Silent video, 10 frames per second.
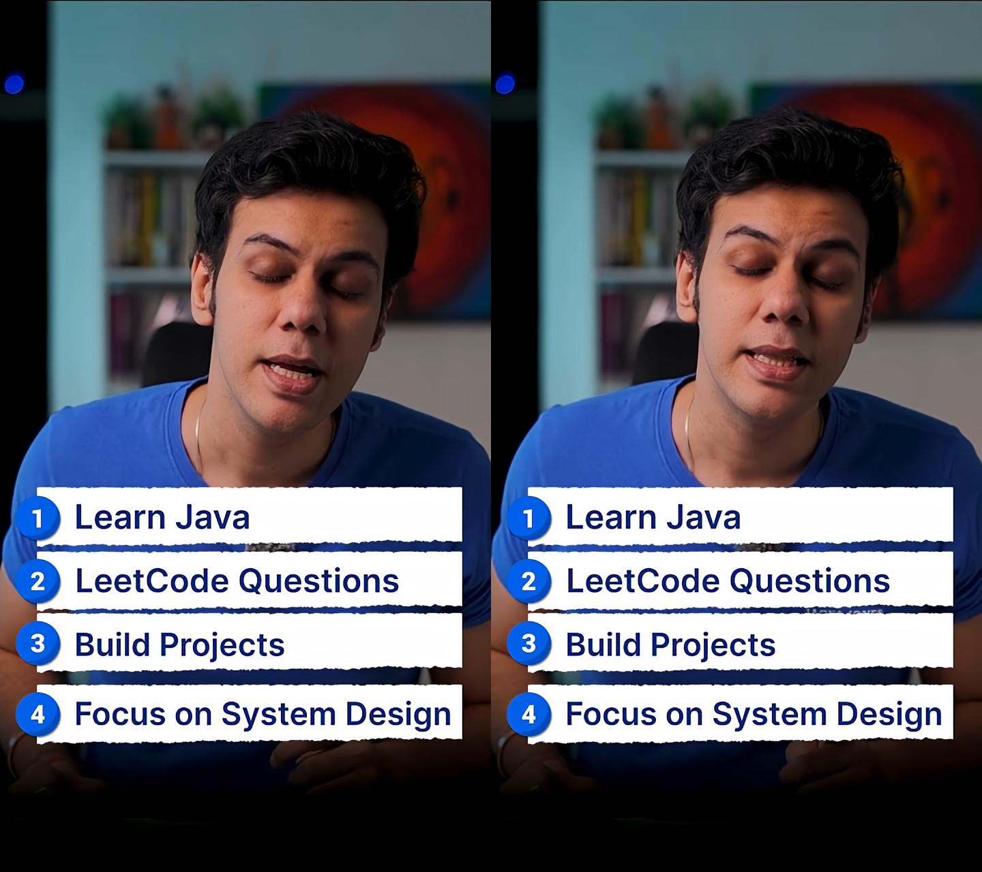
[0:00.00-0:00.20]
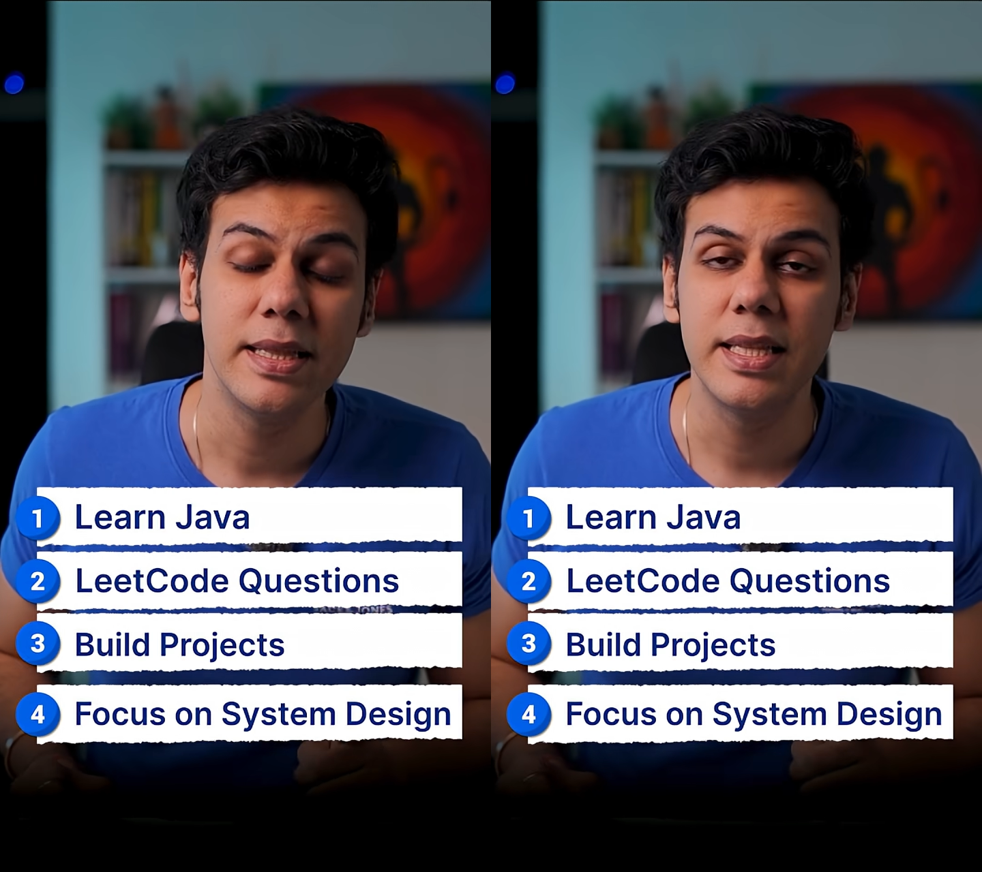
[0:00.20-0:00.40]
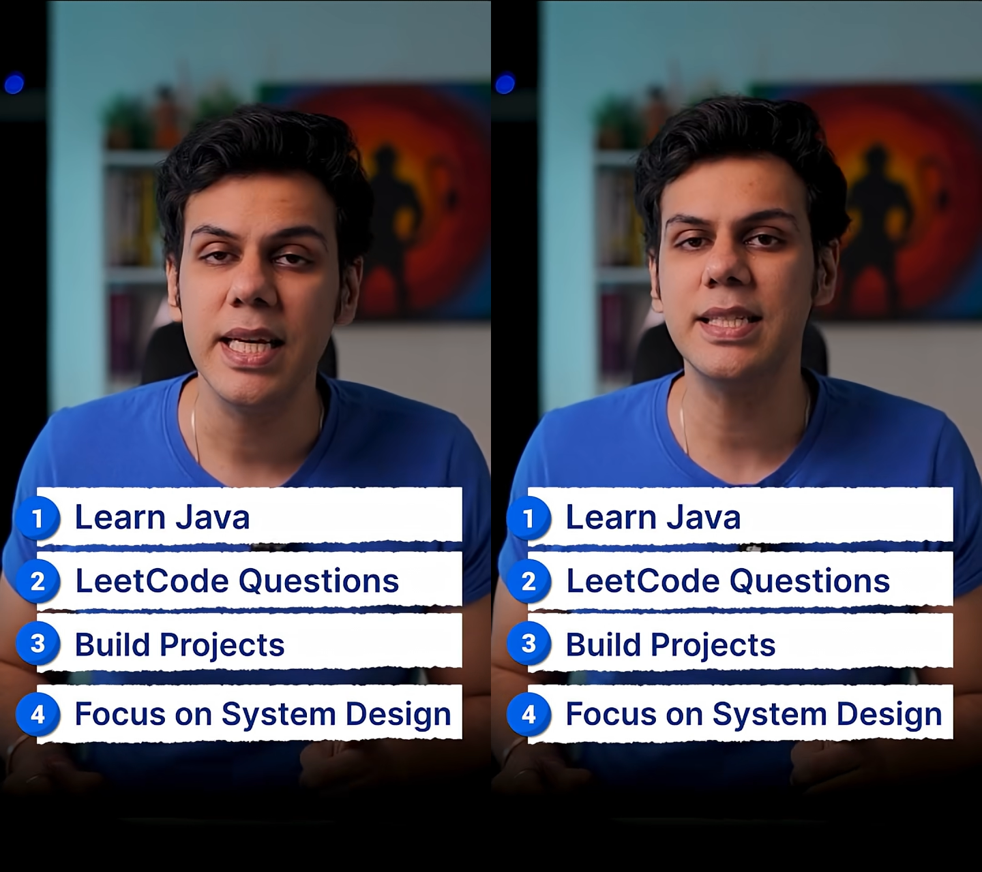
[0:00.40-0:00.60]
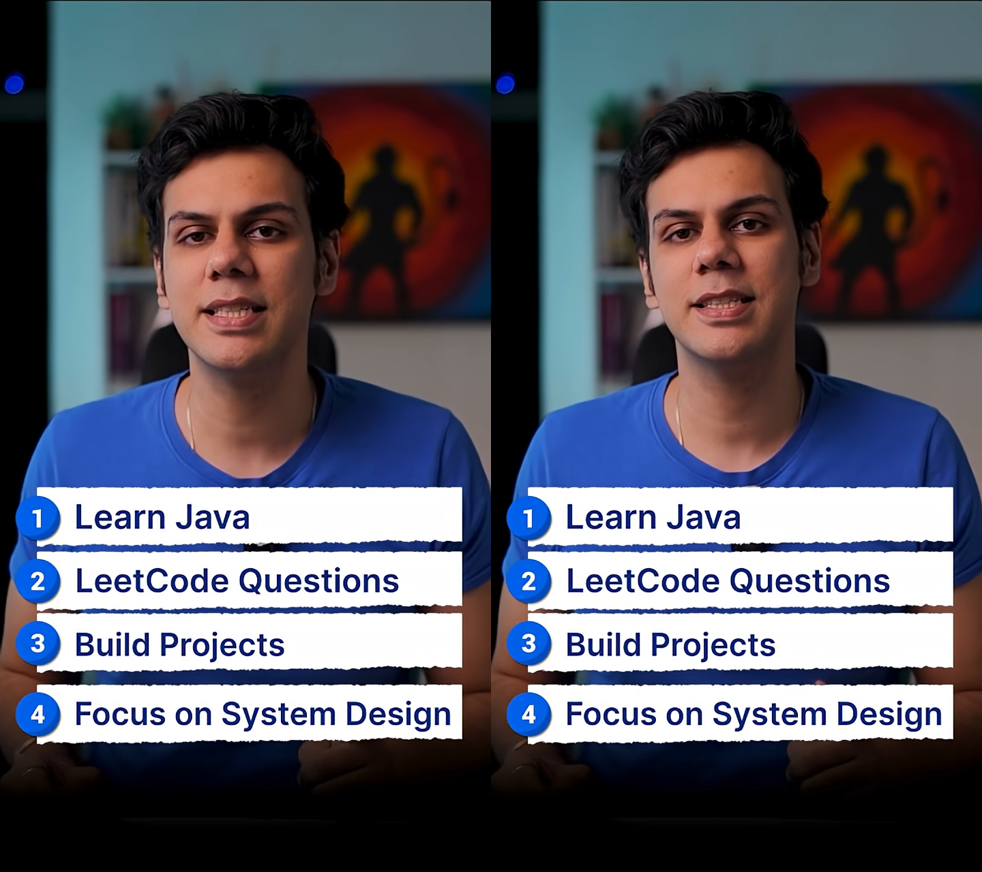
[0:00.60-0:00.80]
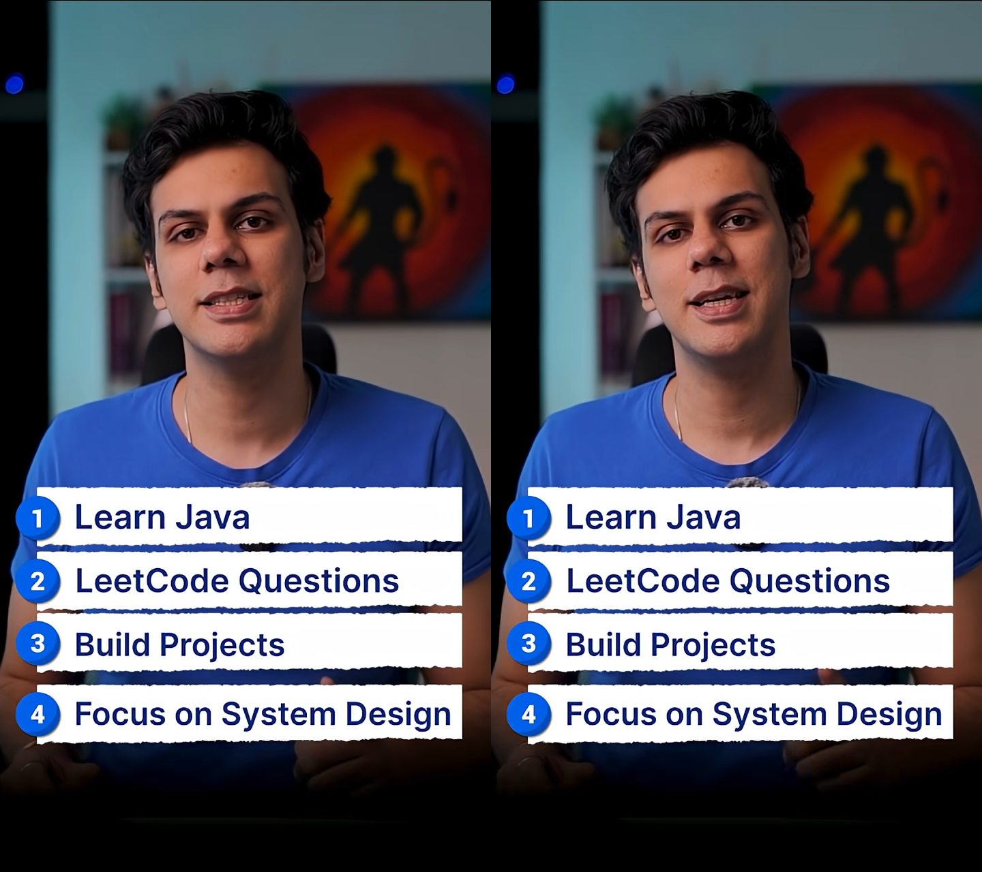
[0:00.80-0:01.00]

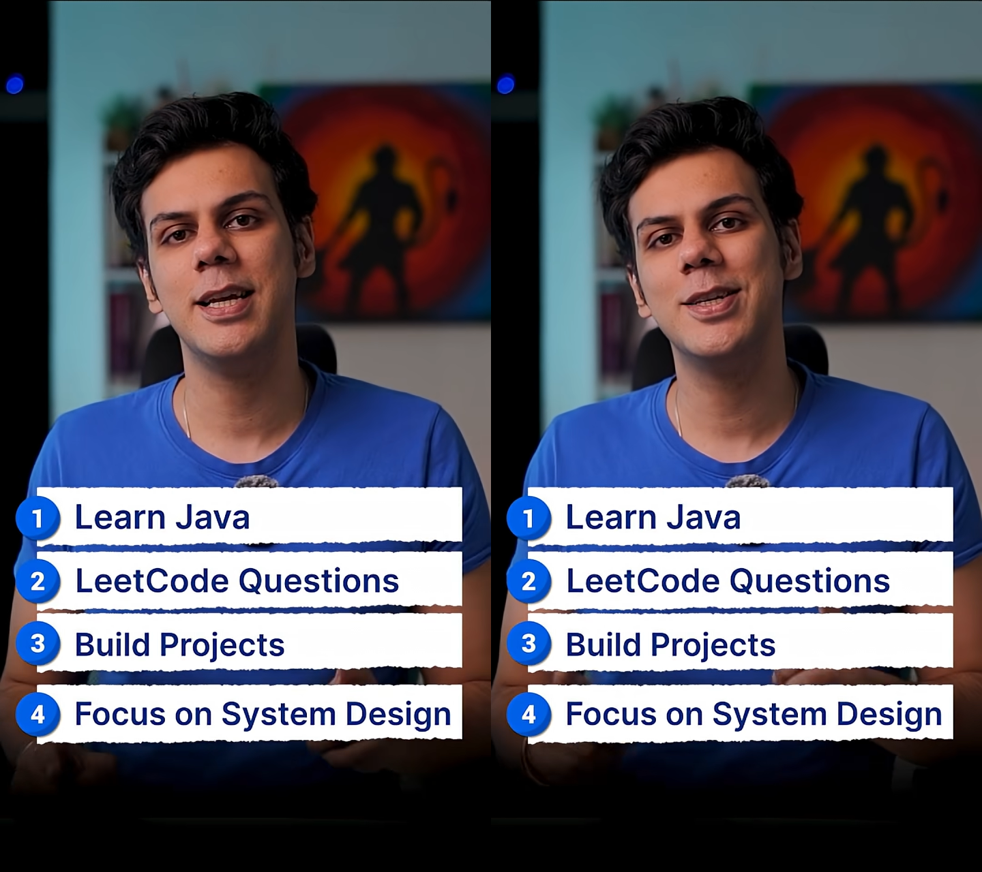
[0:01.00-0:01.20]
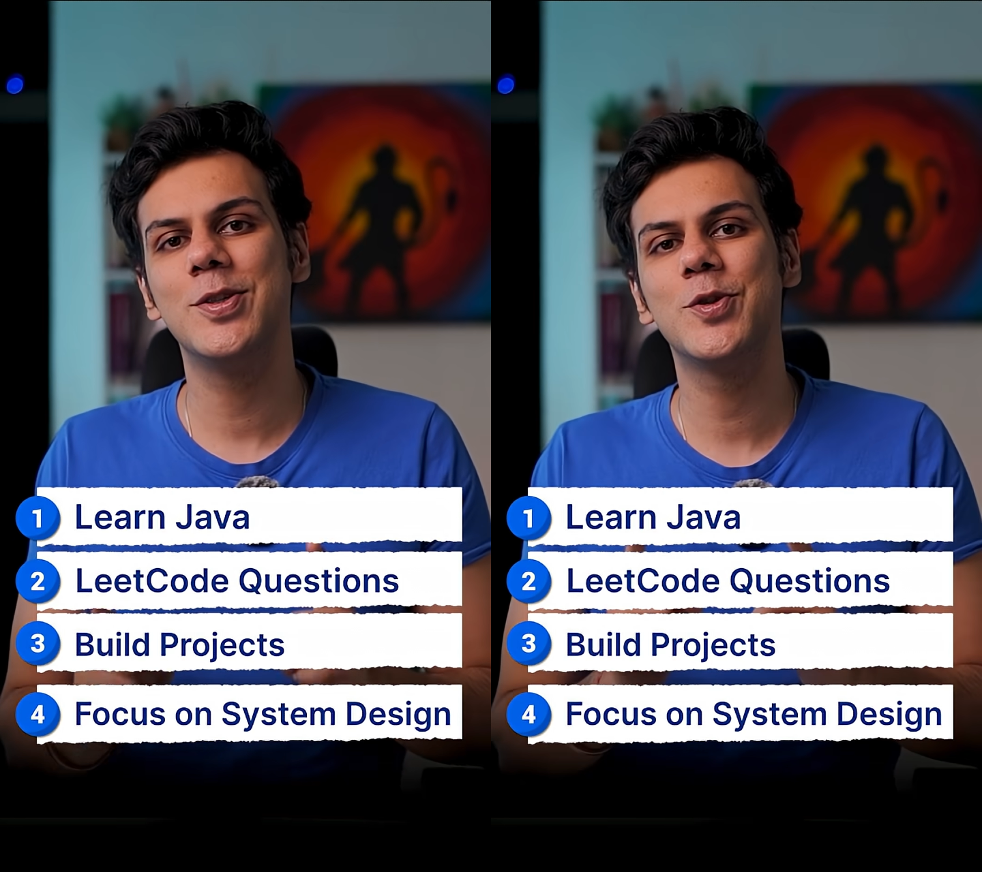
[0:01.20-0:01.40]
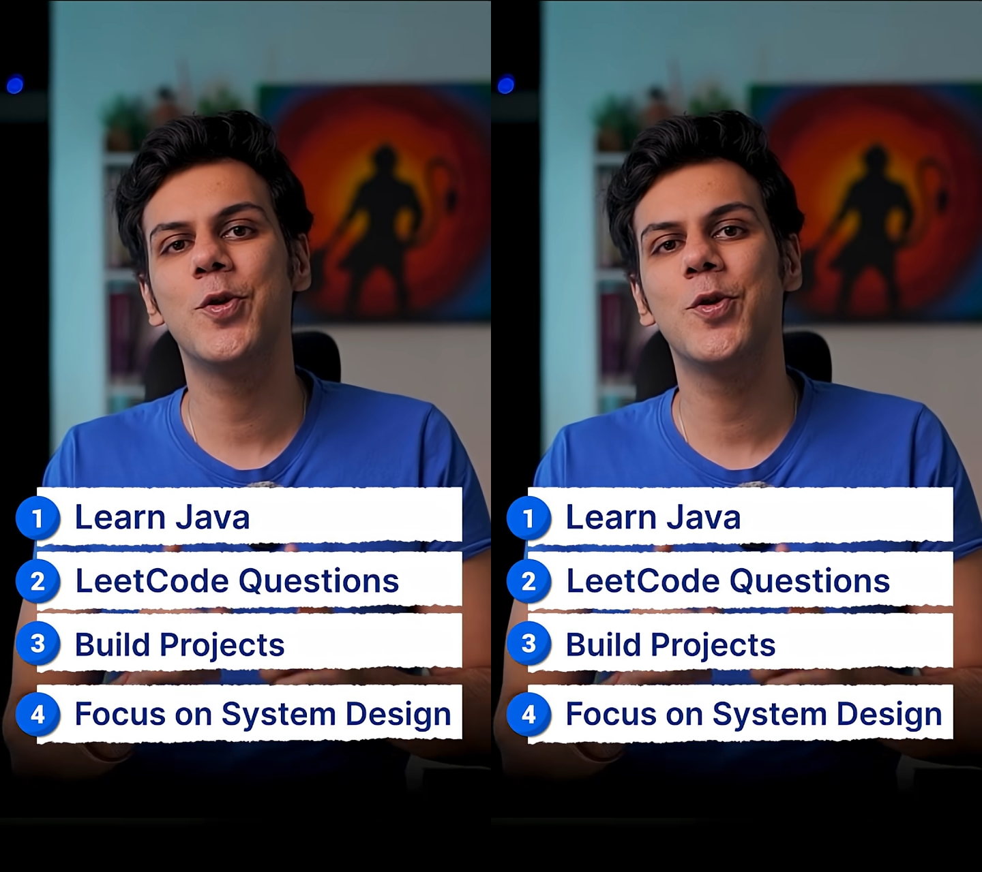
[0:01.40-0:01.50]
This is